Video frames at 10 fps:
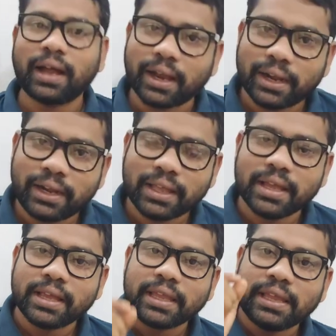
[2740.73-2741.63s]
and
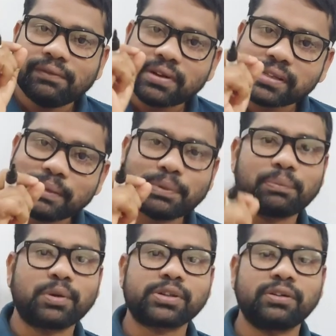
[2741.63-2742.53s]
inversely
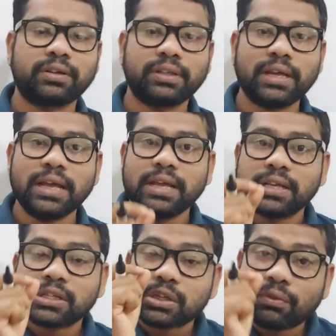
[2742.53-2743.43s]
proportional to the
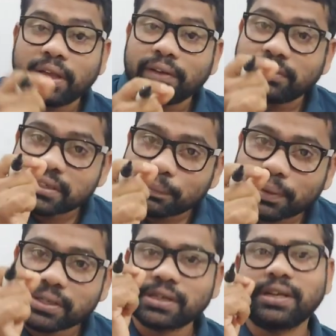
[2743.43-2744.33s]
square of the
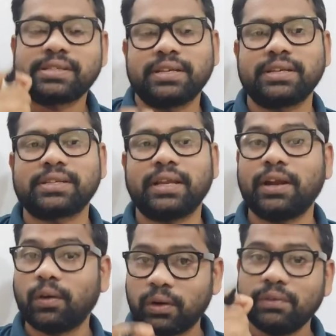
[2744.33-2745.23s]
separation distance.
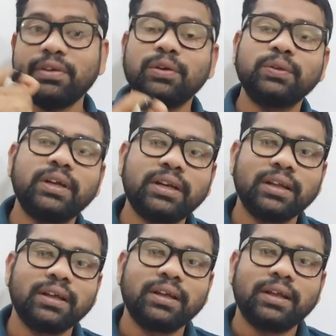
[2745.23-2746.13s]
And already we know
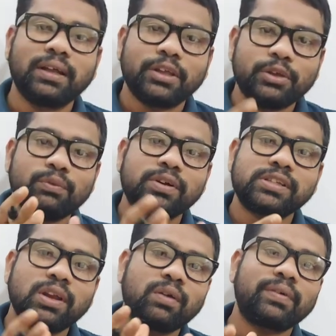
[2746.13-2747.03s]
that
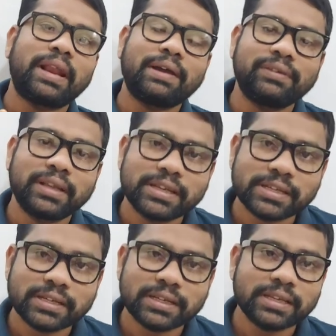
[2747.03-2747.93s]
universal law of
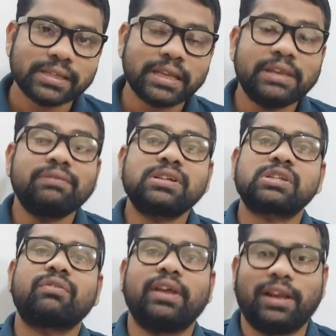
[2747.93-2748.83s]
gravitation is a inverse
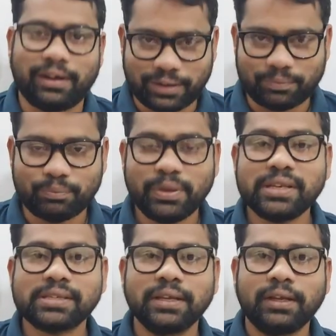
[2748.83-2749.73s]
square law.
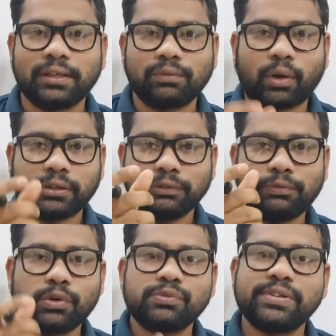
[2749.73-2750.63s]
Means what is the
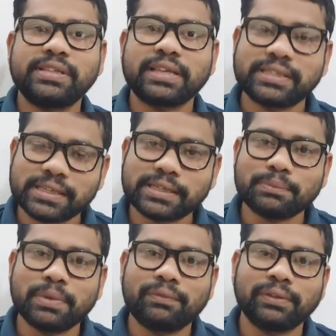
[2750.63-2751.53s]
force which is
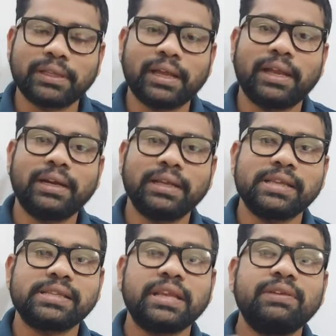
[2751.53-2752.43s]
existing between that
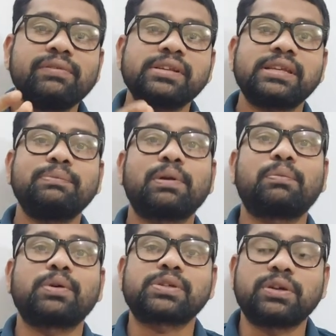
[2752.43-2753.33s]
is inversely
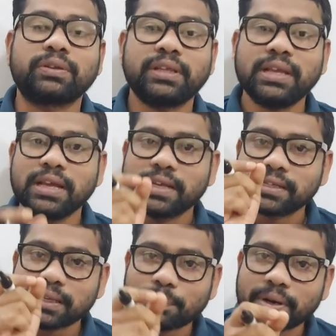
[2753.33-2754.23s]
proportional to the
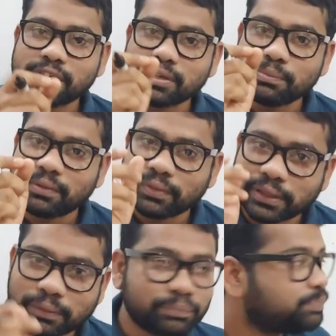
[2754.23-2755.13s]
separation
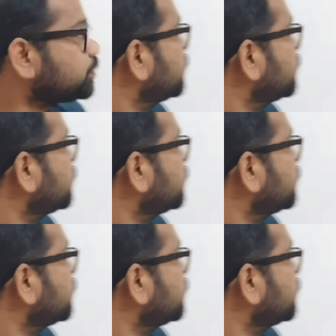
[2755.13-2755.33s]
between them.